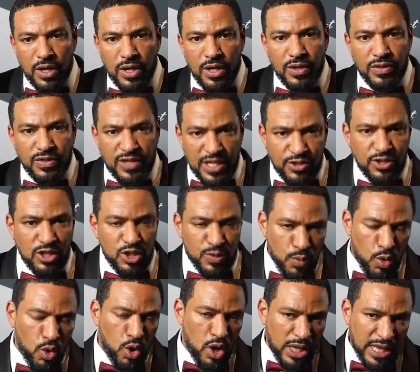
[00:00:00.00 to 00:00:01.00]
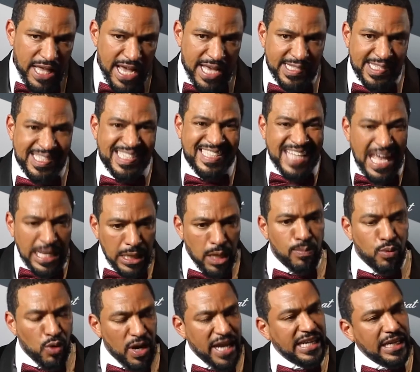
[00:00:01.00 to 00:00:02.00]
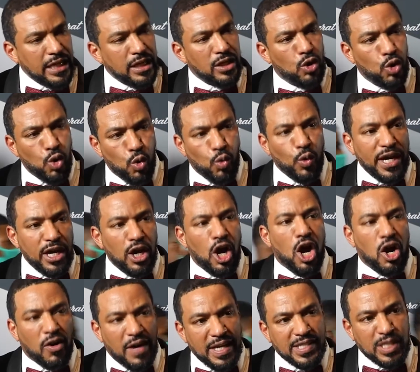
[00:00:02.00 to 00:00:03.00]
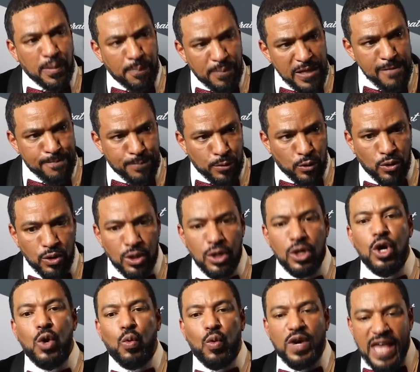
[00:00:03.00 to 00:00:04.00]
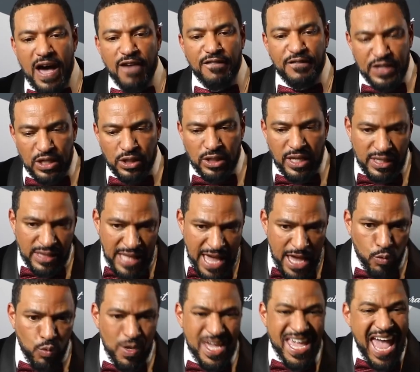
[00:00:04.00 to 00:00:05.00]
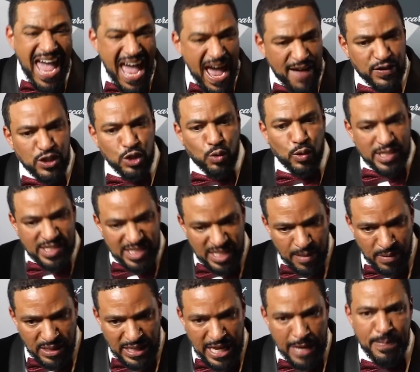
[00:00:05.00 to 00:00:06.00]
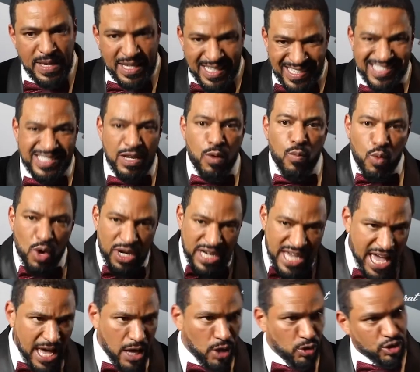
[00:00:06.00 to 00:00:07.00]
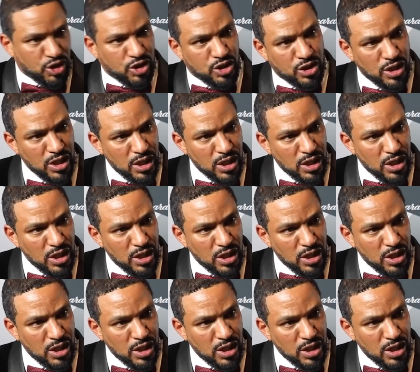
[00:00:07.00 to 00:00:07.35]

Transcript: this is more or less celebrating who we are as a people without feeling like we have to assimilate because someone else,